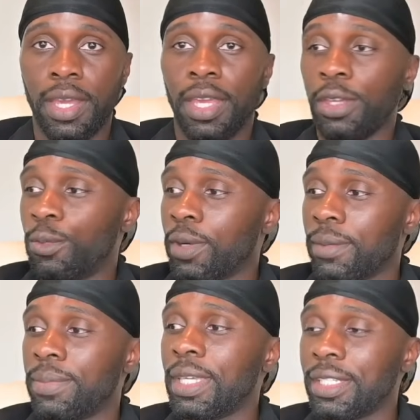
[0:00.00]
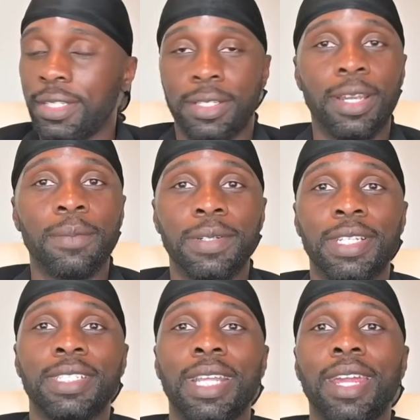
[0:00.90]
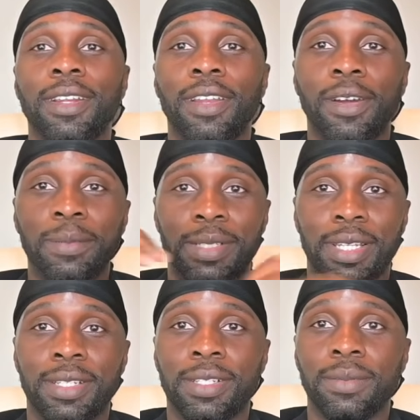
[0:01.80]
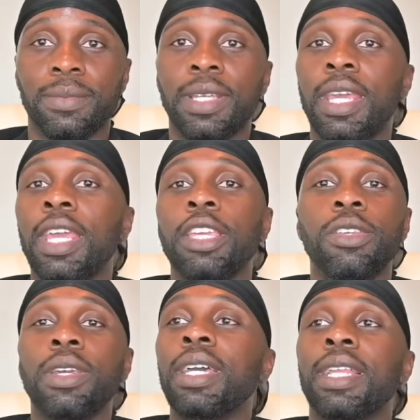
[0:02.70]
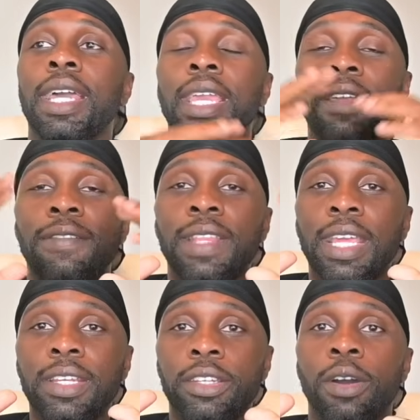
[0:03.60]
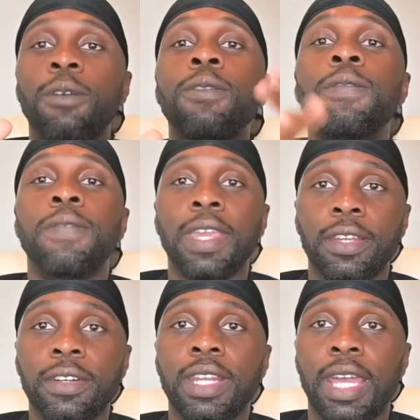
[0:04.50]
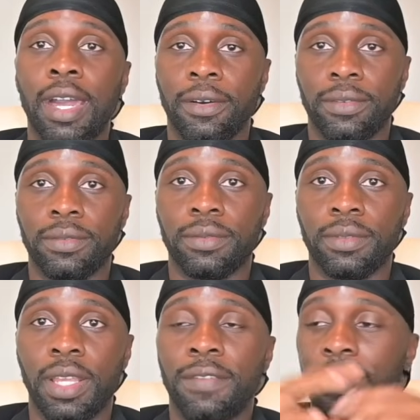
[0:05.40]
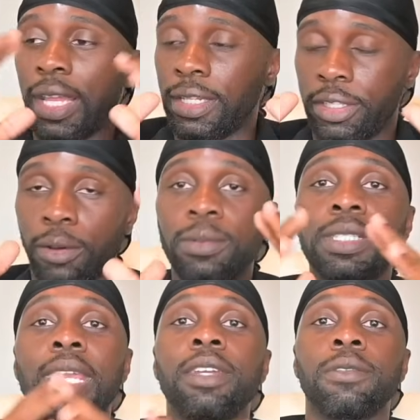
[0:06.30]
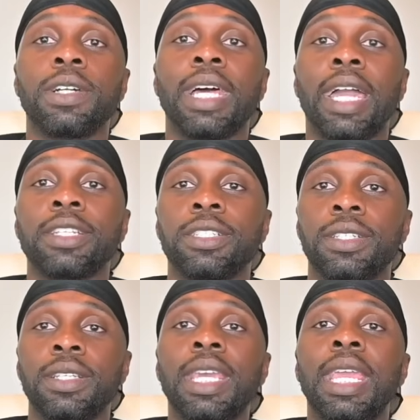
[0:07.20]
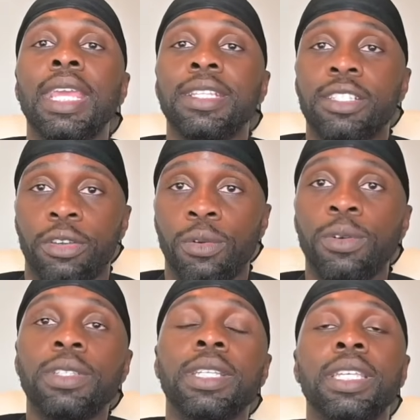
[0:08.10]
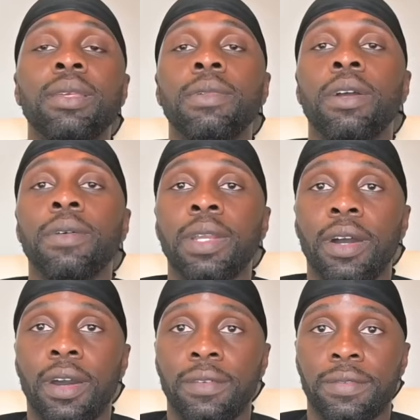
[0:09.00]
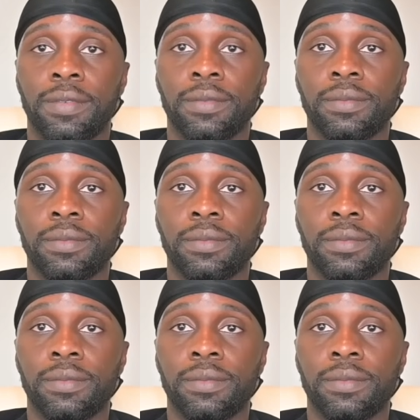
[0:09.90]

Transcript: You want to be as stubborn as that alarm system. If they don't figure it out, if they don't take real action, it's going to keep going off.